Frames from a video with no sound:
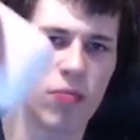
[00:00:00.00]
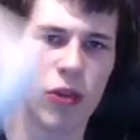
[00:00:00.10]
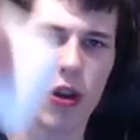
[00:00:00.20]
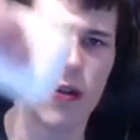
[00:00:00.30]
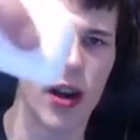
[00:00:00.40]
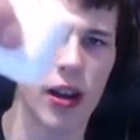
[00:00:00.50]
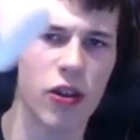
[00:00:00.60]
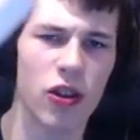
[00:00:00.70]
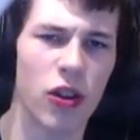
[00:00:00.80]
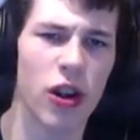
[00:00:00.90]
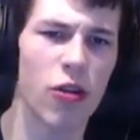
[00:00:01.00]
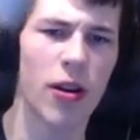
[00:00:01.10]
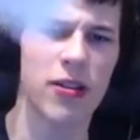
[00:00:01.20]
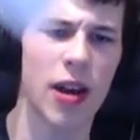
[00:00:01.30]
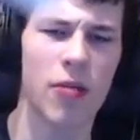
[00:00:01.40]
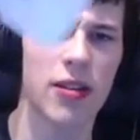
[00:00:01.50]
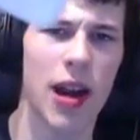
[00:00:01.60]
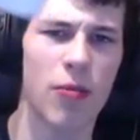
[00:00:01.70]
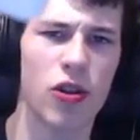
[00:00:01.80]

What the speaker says: do that. No matter how many times